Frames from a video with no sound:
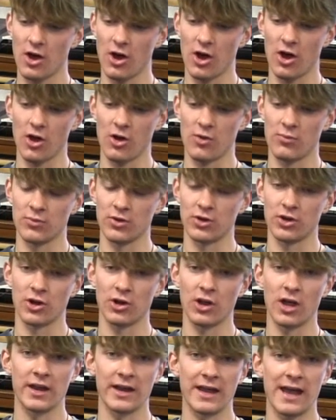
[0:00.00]

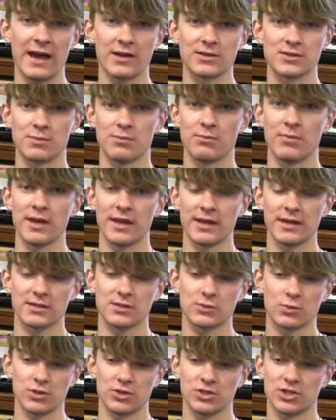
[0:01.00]
learning how to
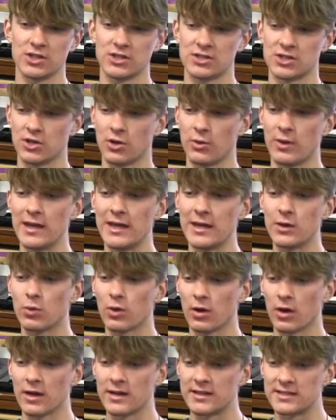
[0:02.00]
mix, which is
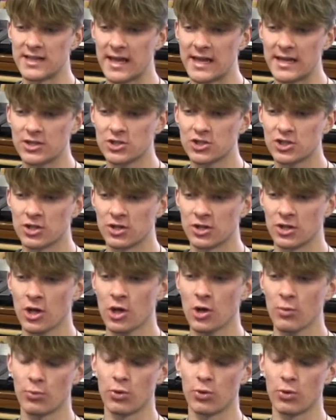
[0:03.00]
equalization,